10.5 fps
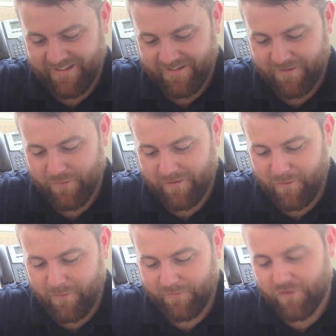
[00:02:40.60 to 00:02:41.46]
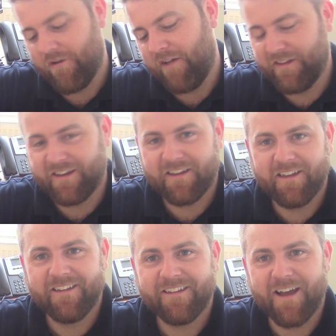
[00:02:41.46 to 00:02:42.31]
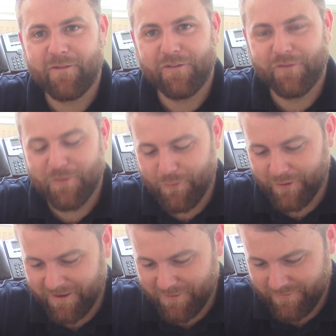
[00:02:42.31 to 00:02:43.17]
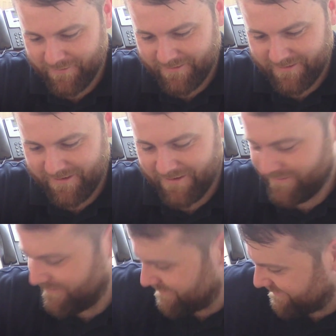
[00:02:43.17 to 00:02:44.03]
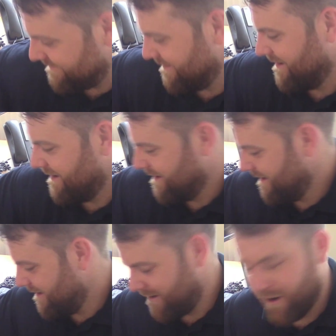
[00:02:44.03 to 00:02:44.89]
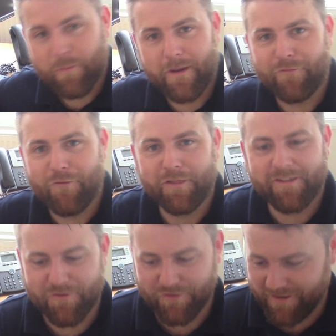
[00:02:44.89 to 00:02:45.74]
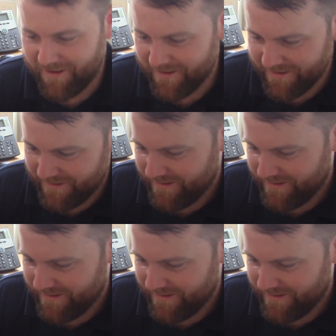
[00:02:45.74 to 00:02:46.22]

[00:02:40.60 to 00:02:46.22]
because I'll have the traffic coming on the audio. So I hope I made the right decision there.